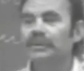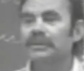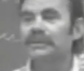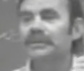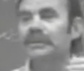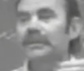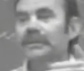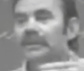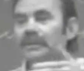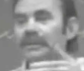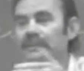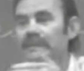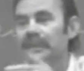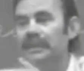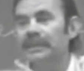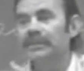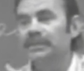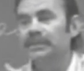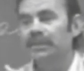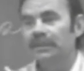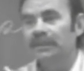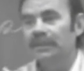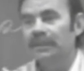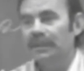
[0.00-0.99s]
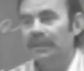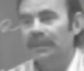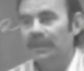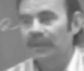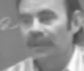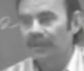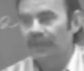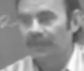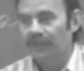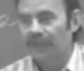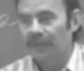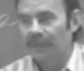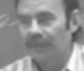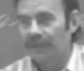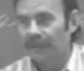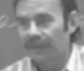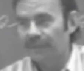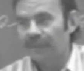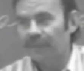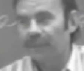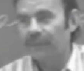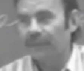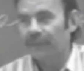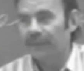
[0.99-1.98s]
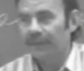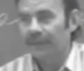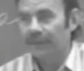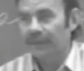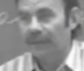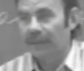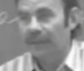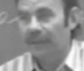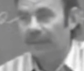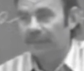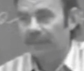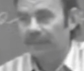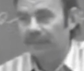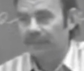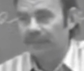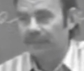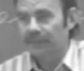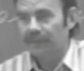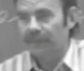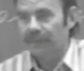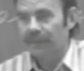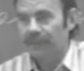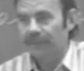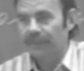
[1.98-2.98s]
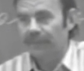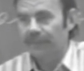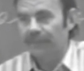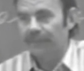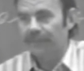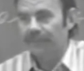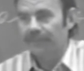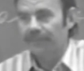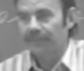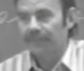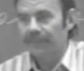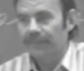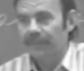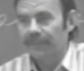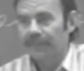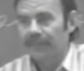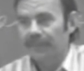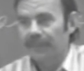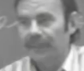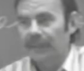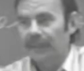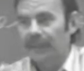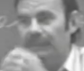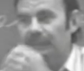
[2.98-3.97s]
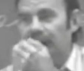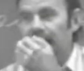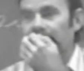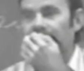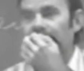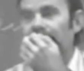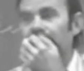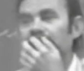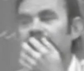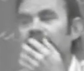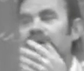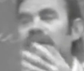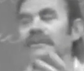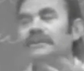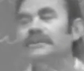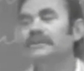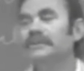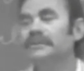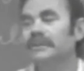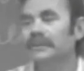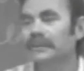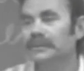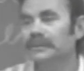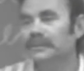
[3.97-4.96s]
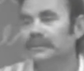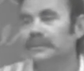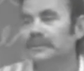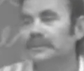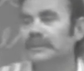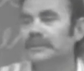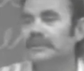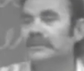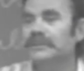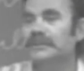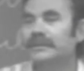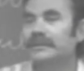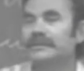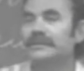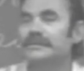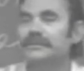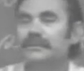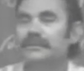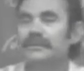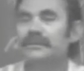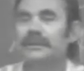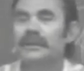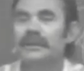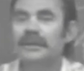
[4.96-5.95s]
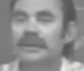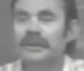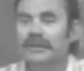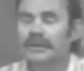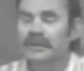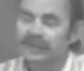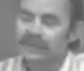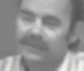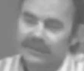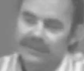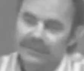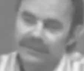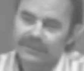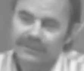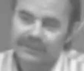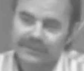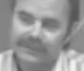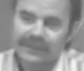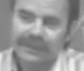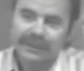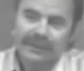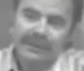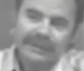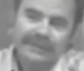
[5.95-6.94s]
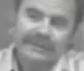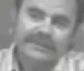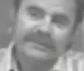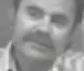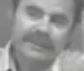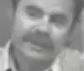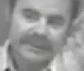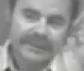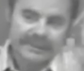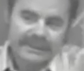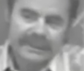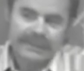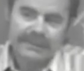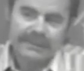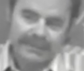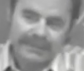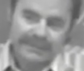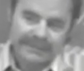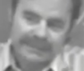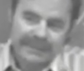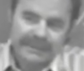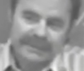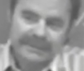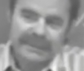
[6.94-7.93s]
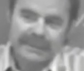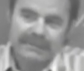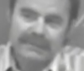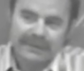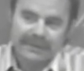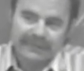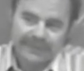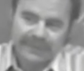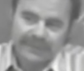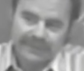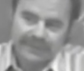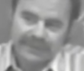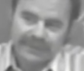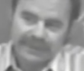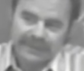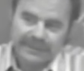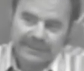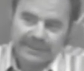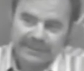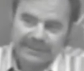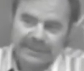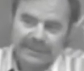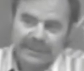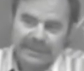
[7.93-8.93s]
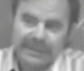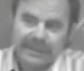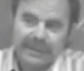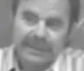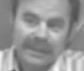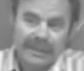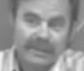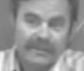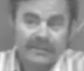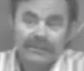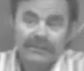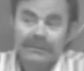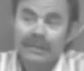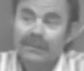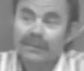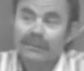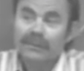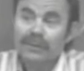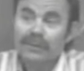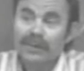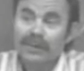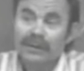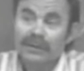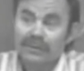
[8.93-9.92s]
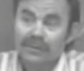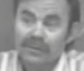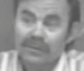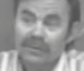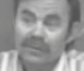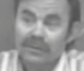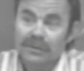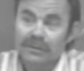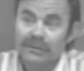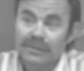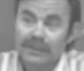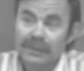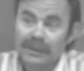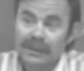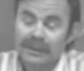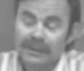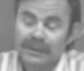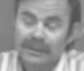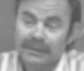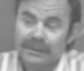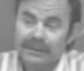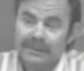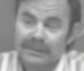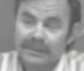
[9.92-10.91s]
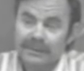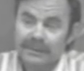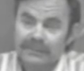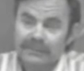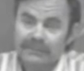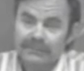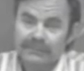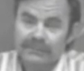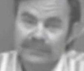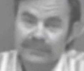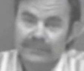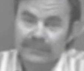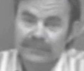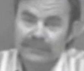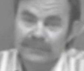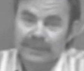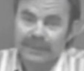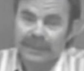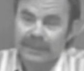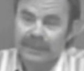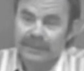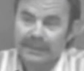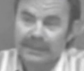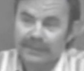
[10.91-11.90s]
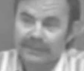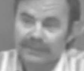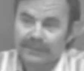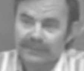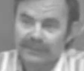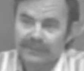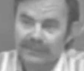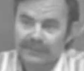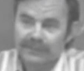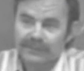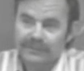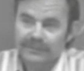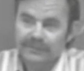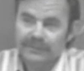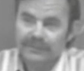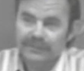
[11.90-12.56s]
sterilization of the of everything in the line was okay. See, the procedure procedure is to to sterilize the wine, let's say by filtration, either membrane or by, um, by depth filter.